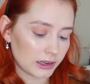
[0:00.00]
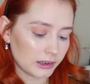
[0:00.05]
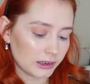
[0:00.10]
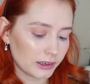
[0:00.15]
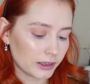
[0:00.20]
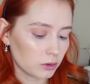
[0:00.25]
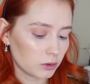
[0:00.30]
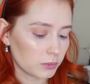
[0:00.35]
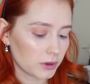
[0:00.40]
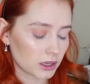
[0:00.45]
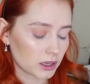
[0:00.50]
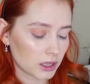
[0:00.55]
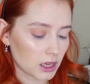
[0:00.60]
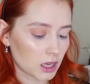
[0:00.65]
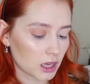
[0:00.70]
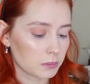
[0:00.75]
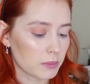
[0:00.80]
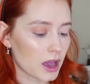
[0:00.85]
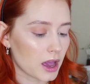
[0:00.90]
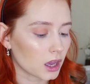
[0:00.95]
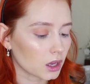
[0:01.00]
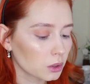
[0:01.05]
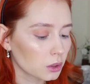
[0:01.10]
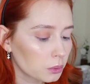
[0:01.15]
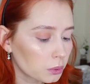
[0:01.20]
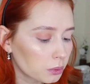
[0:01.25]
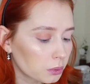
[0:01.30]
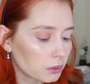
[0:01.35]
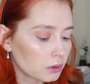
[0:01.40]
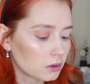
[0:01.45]
little bit of kickback,
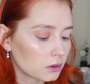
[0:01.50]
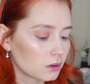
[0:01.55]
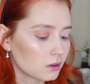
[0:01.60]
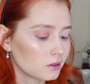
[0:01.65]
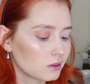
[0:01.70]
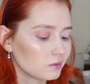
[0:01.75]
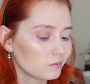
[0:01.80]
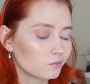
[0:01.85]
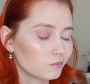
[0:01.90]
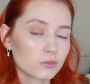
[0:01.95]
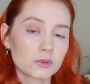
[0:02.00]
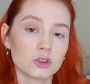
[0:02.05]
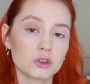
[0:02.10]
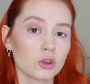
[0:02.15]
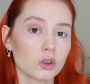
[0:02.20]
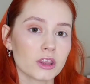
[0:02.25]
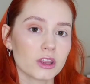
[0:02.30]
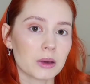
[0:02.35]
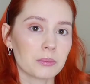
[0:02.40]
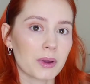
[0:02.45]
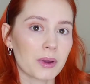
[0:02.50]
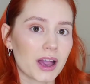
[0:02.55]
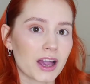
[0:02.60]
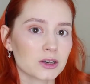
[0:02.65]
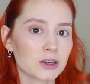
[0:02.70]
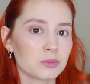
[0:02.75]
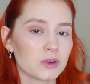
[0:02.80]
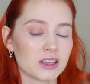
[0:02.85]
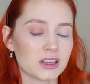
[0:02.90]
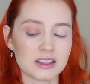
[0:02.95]
not that
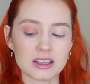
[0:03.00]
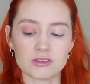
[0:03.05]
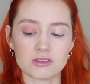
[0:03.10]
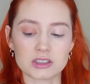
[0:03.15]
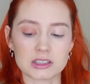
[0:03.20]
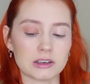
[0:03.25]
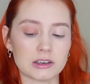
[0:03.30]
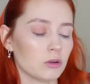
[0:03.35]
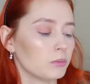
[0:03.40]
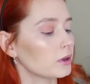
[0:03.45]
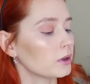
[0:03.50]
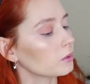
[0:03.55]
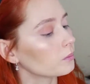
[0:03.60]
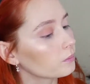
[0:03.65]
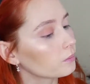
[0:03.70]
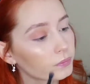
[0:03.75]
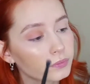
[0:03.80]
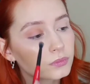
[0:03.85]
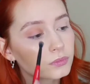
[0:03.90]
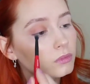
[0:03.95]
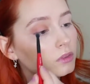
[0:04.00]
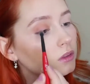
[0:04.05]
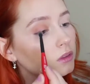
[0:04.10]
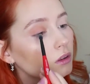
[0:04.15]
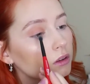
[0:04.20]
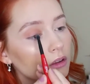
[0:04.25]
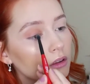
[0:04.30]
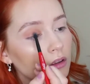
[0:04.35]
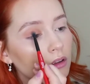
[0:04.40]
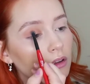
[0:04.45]
bad, but there is a little bit.
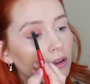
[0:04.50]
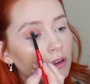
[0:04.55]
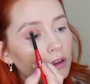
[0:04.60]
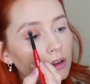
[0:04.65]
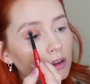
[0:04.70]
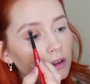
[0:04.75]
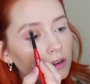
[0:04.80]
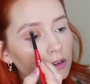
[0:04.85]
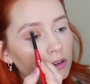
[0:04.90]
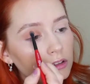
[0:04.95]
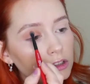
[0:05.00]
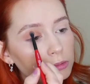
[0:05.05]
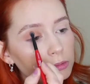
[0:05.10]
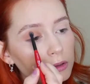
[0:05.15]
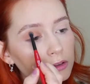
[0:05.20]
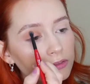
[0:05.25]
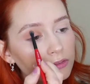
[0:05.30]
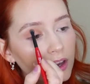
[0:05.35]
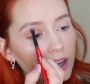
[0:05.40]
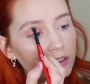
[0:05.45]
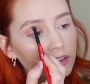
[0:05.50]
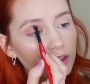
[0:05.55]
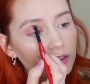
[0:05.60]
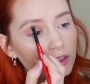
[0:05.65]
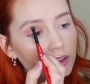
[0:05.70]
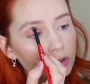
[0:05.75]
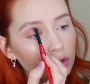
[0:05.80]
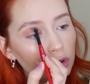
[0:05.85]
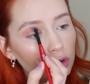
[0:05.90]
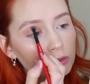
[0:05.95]
To be fair though,
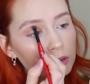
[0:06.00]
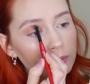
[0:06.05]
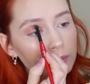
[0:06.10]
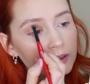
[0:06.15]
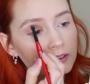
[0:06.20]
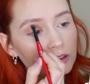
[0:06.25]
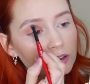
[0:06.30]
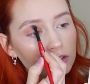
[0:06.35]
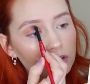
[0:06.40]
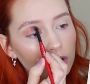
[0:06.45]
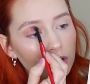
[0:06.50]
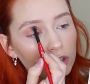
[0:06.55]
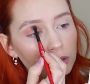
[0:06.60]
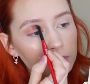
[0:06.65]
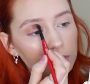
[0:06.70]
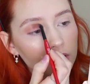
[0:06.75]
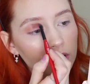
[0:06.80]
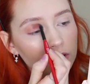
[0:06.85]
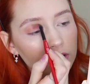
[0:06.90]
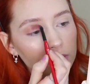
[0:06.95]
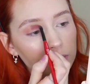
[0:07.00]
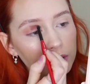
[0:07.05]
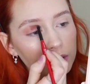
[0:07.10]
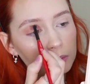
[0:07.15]
that normally means it's going to be nice and